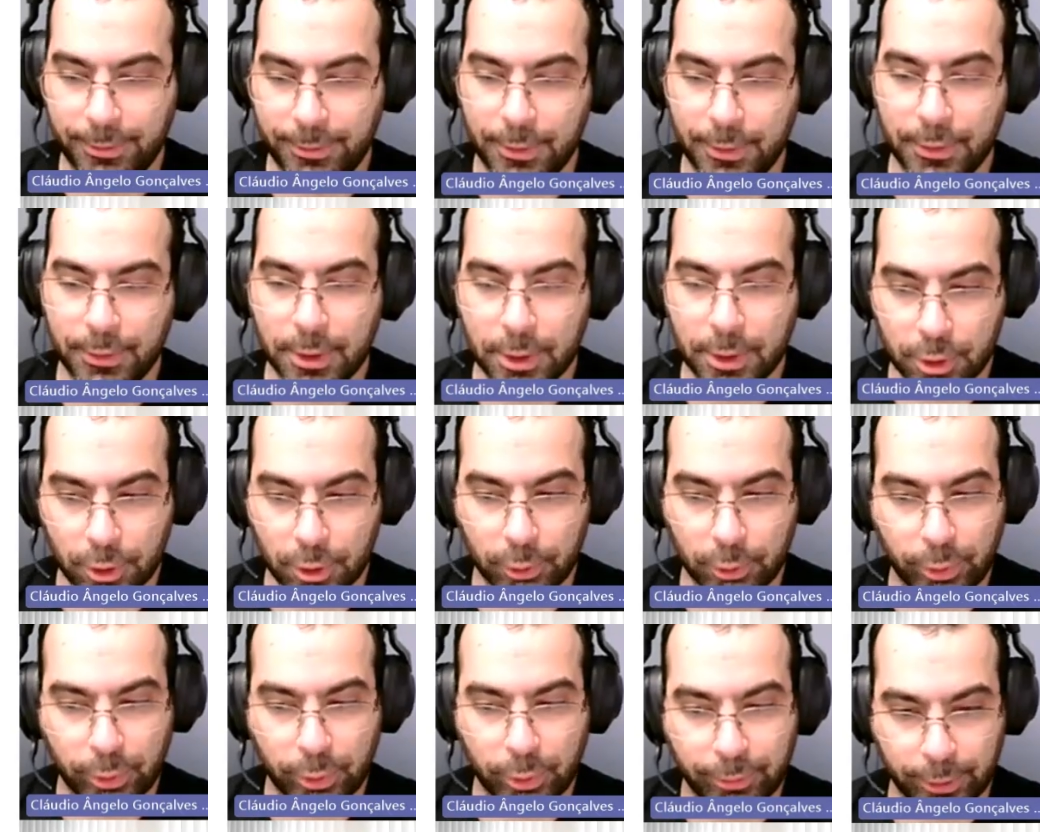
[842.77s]
of the
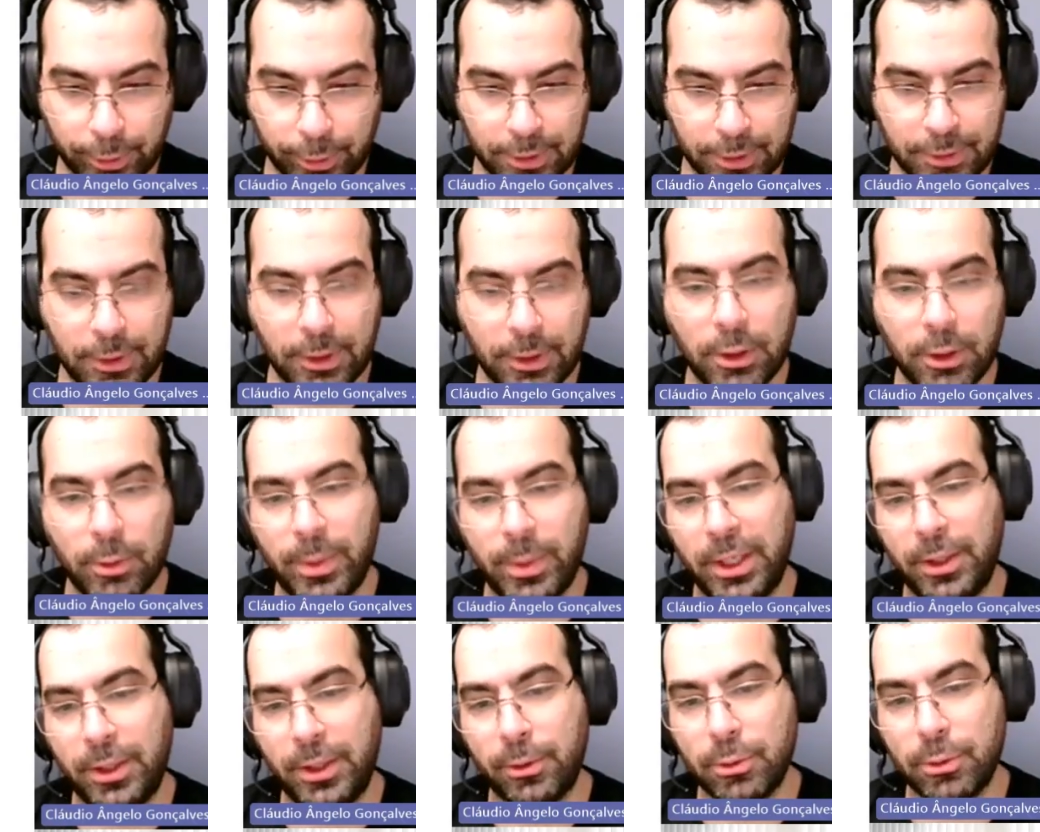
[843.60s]
digital twin for this
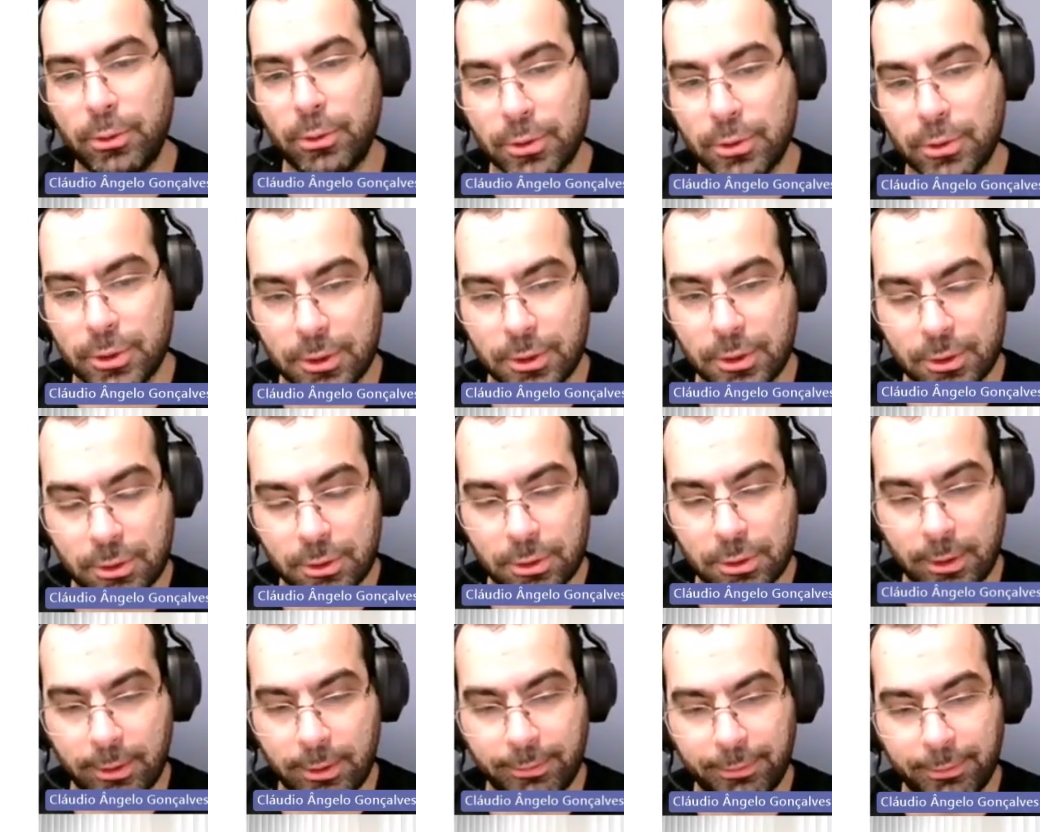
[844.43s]
incubator
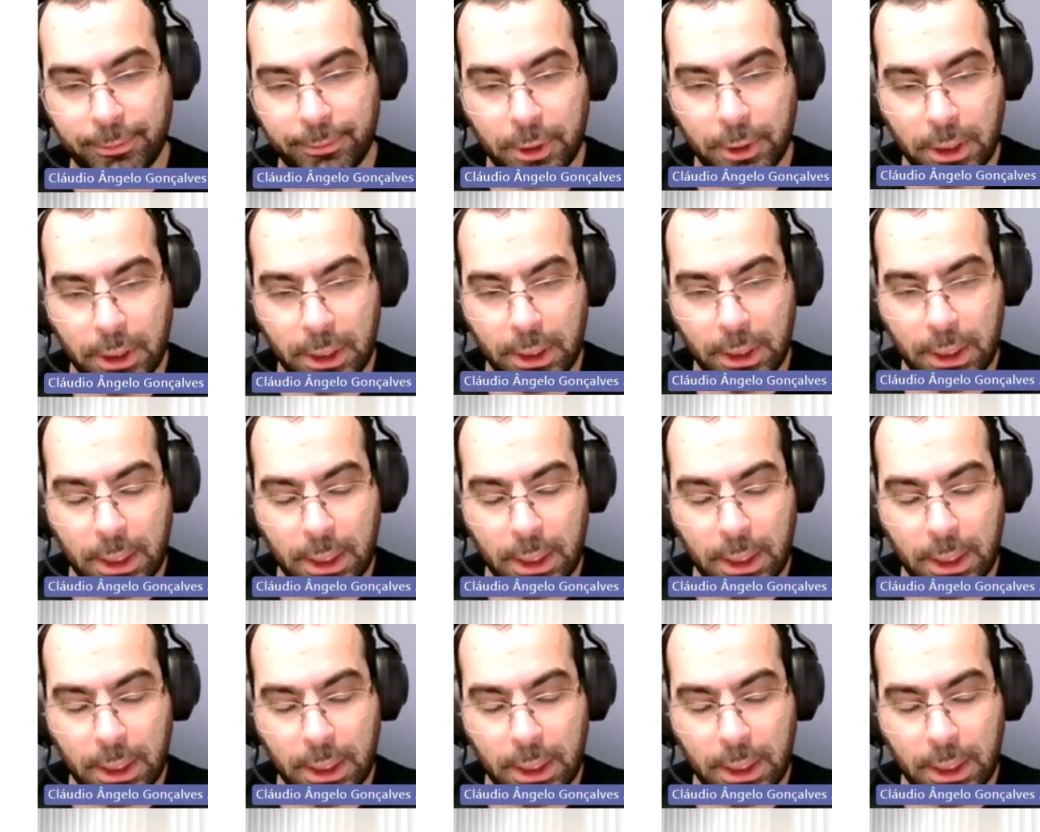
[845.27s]
consists of